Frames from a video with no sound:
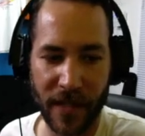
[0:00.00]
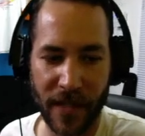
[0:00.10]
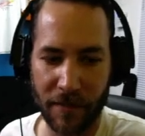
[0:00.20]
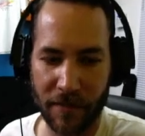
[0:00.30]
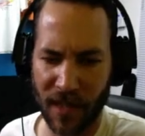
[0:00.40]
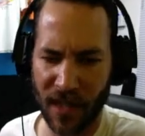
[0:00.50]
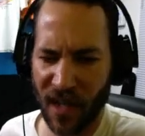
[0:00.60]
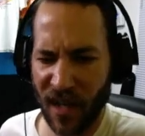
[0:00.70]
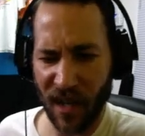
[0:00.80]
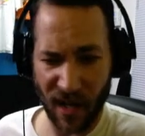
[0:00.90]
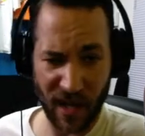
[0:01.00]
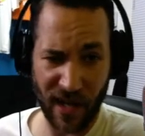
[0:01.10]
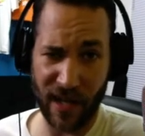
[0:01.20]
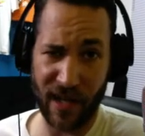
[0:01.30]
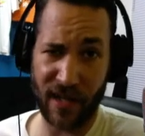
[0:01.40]
and like experiencing
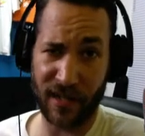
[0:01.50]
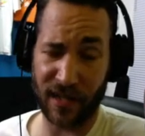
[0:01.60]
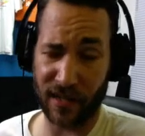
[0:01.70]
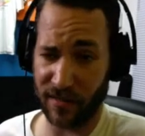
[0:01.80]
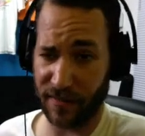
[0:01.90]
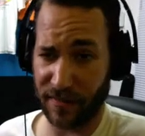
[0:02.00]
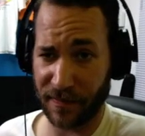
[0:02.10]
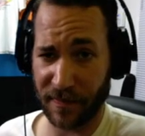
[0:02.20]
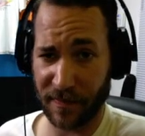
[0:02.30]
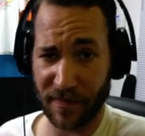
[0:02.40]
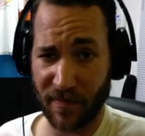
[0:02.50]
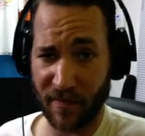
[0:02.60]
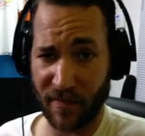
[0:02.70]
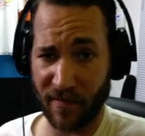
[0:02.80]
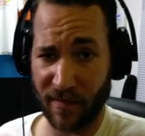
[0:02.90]
and together instead of like
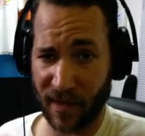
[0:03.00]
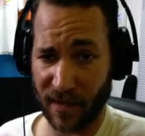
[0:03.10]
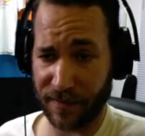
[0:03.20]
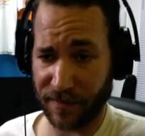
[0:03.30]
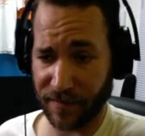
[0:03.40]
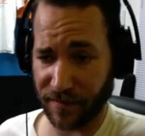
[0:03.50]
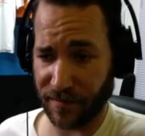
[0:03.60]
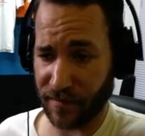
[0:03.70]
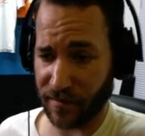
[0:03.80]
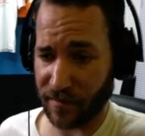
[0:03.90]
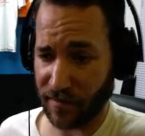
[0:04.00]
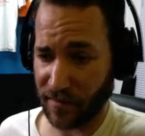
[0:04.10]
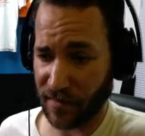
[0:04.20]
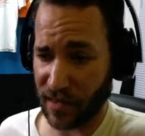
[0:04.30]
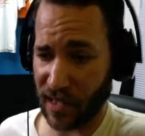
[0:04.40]
watching you just camera it,
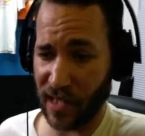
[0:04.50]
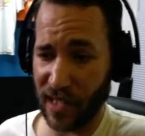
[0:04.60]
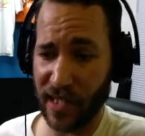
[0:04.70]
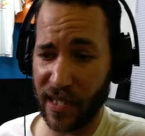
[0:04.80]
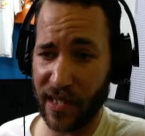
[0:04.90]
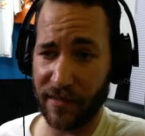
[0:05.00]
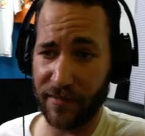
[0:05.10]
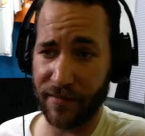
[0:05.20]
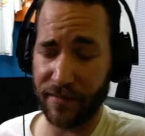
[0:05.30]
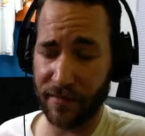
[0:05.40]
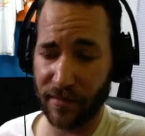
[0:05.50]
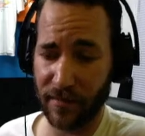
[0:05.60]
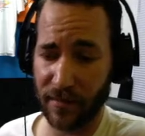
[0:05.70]
like thinking about you know